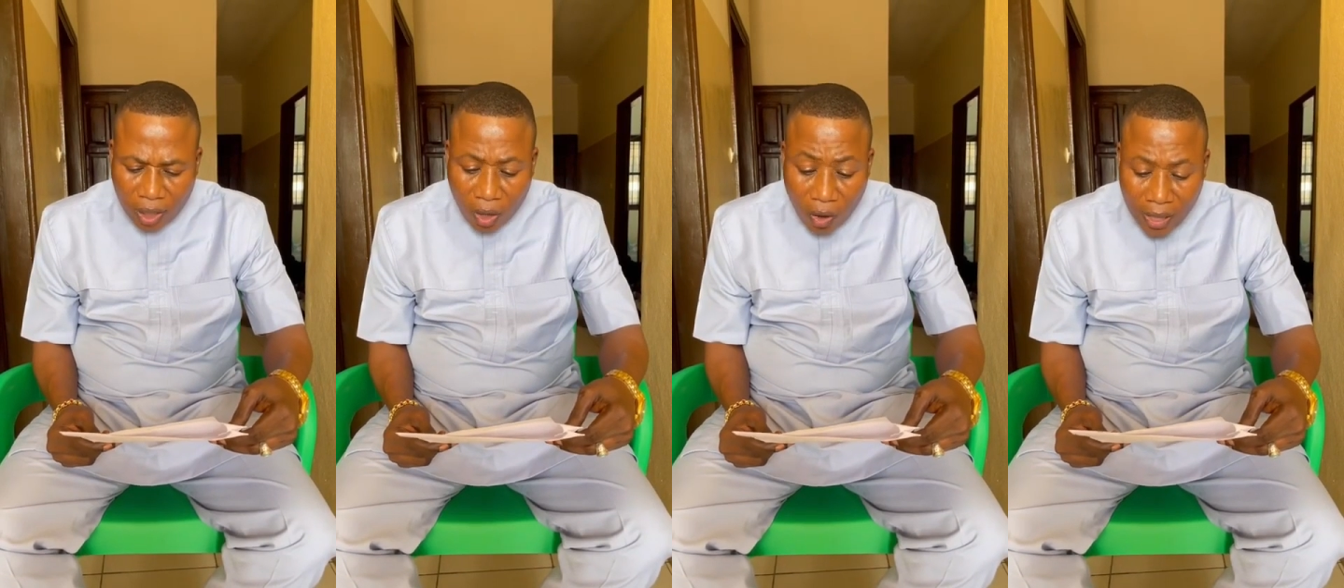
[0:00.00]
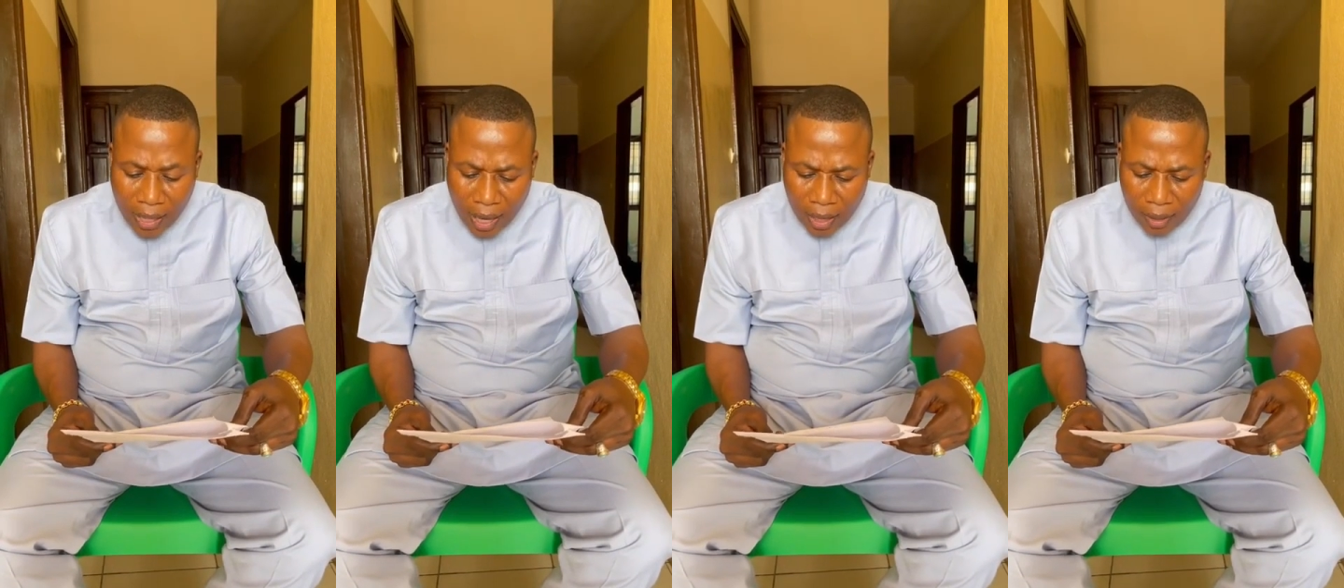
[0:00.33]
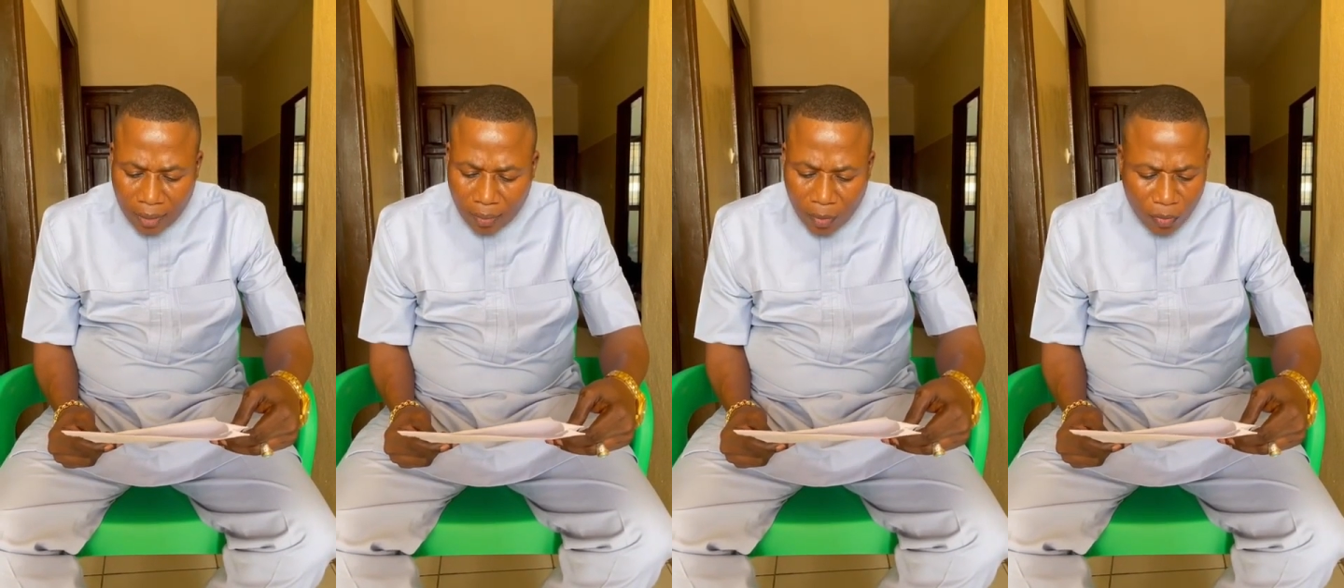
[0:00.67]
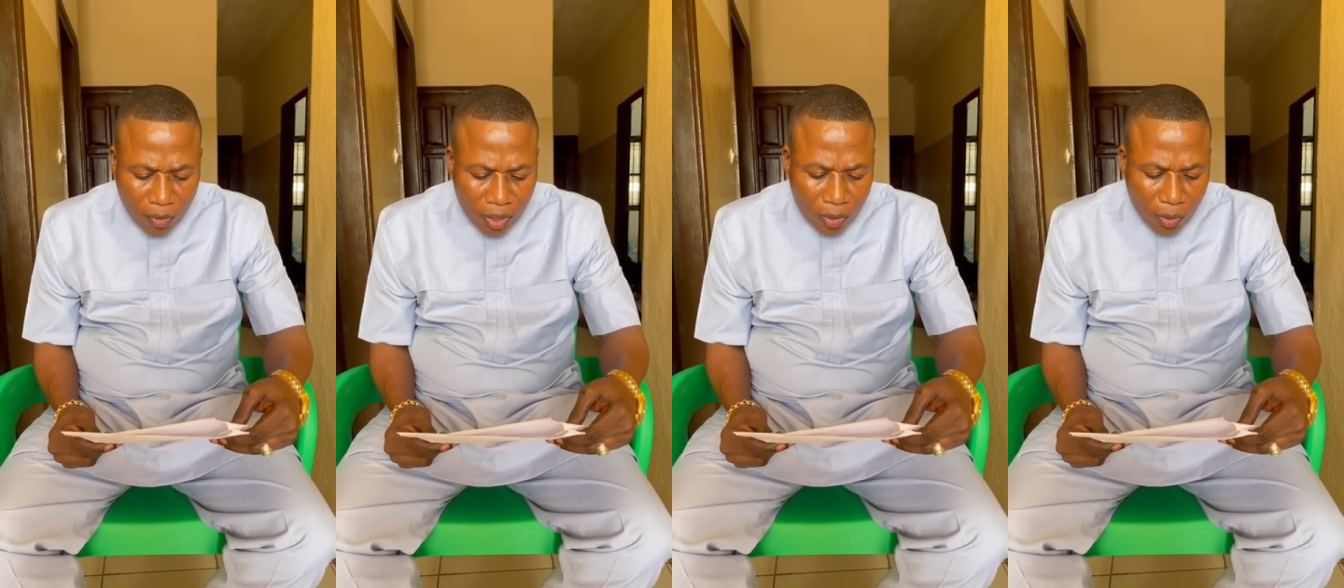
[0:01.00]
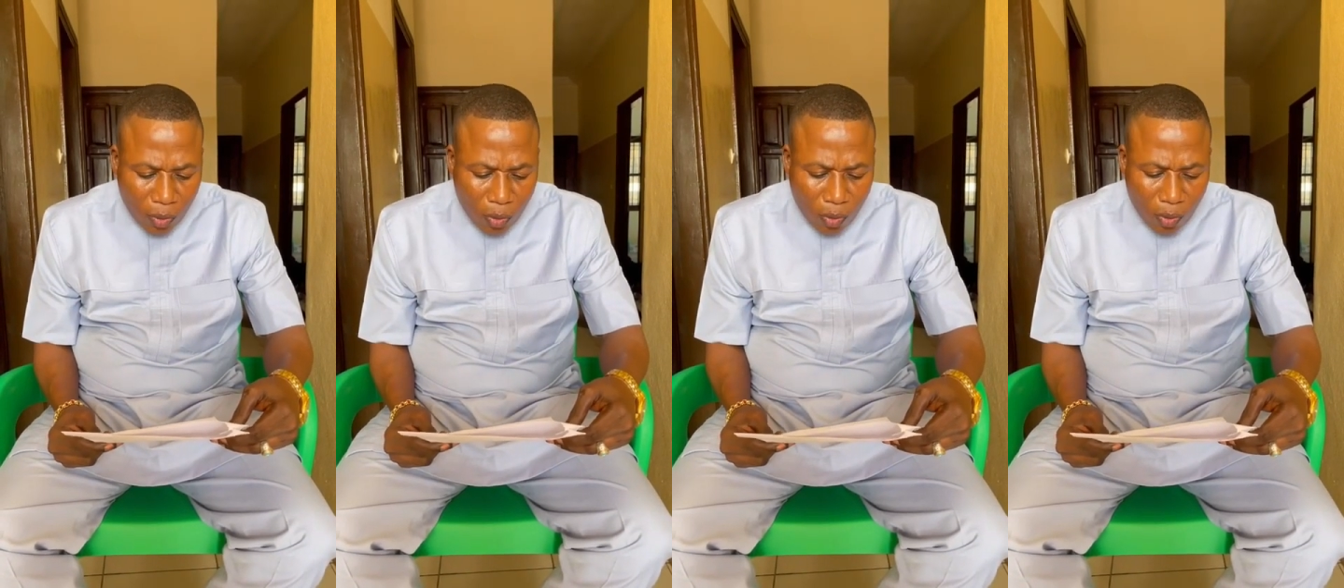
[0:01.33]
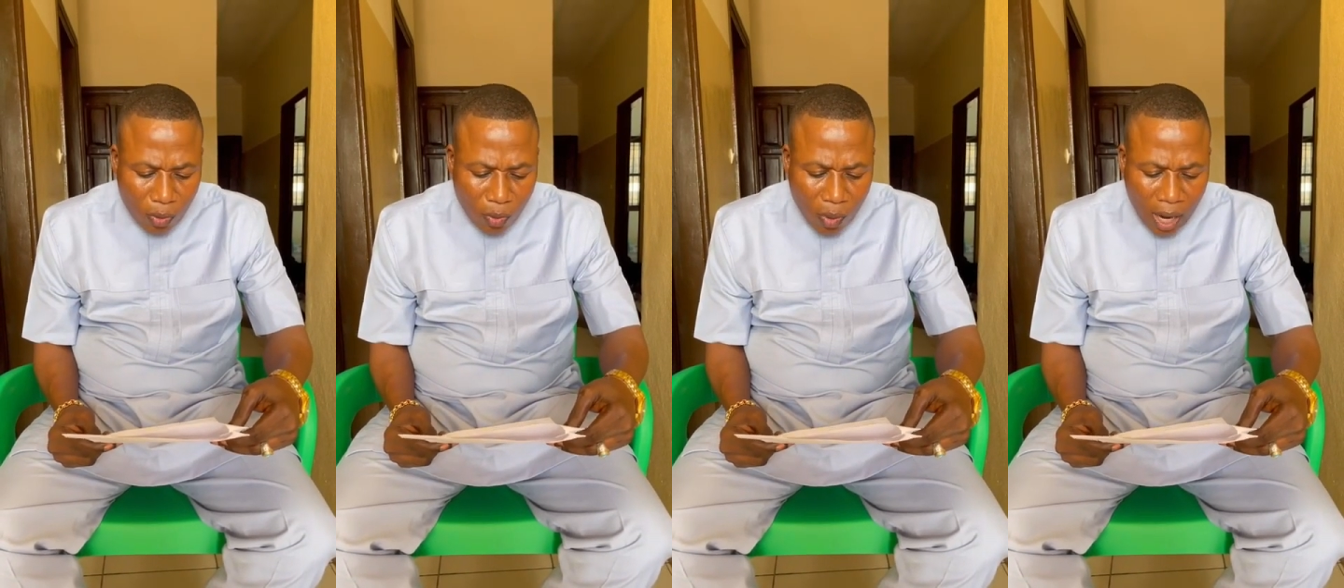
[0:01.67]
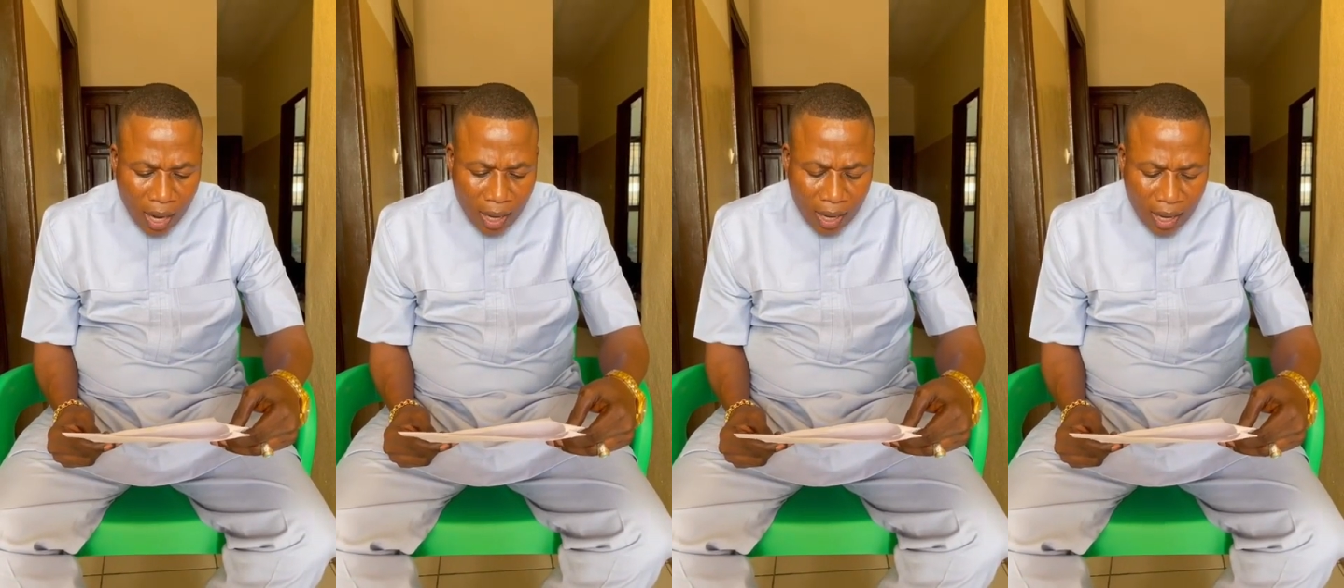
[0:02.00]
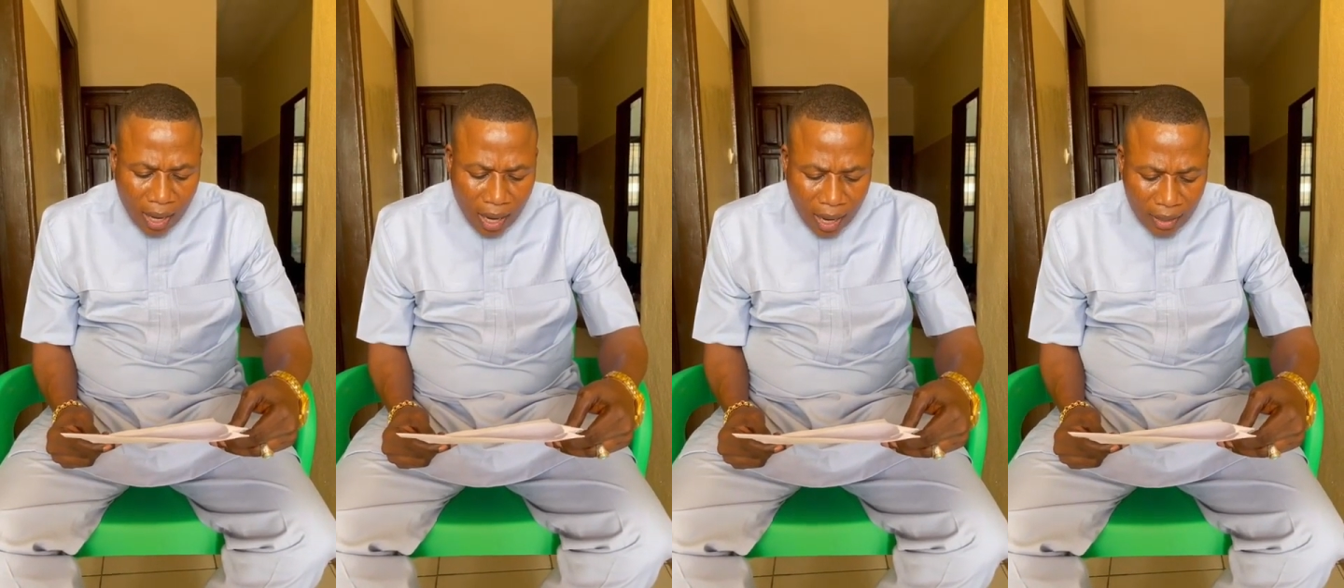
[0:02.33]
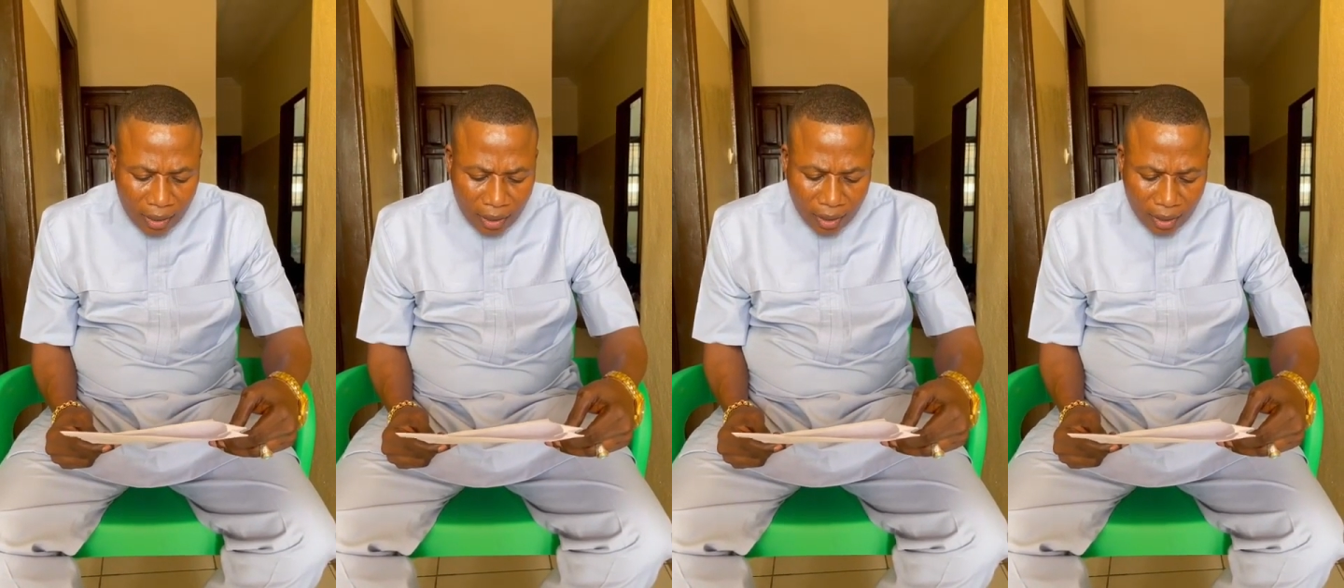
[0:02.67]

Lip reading: under Prophet Olokunloluwa and